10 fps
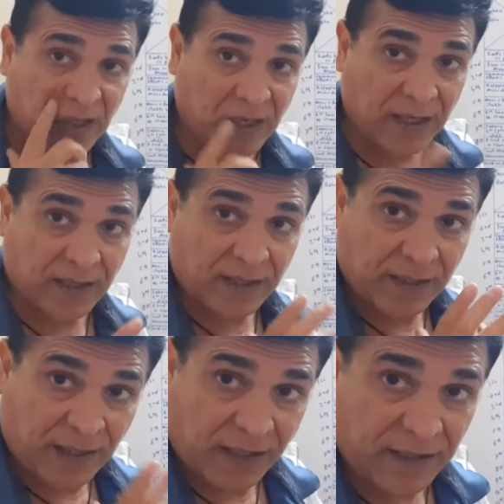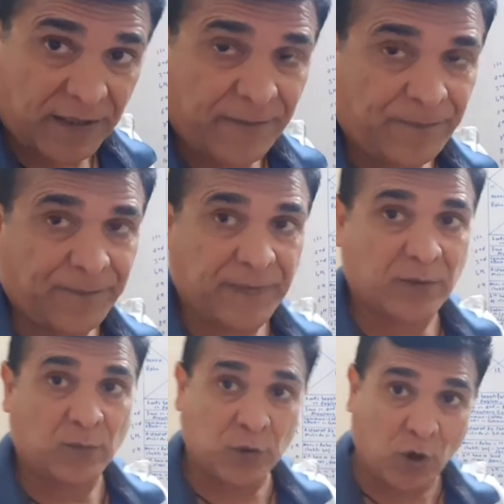Lagna,
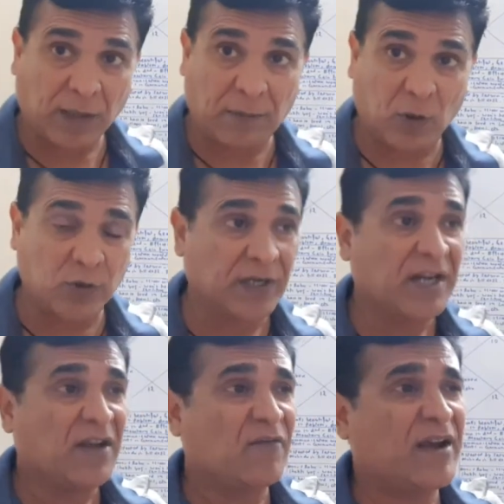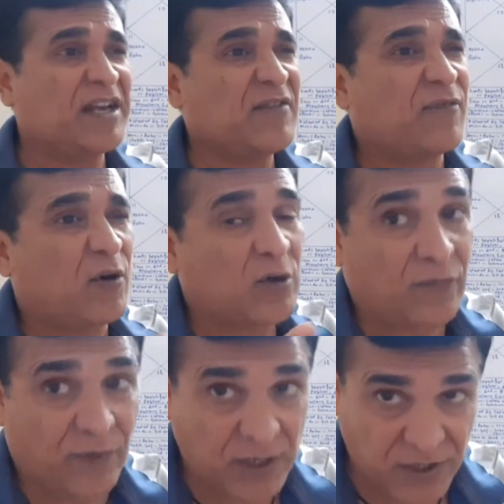we talk about very fond
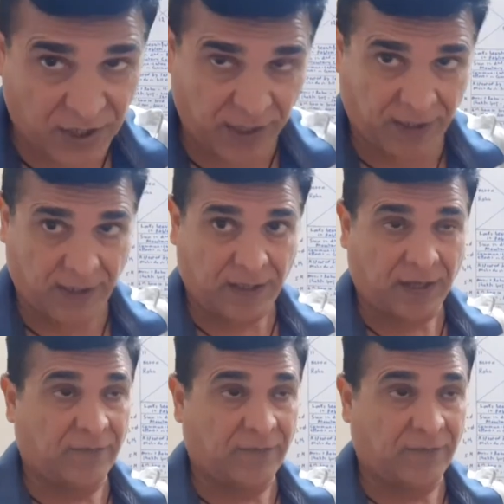of luxury,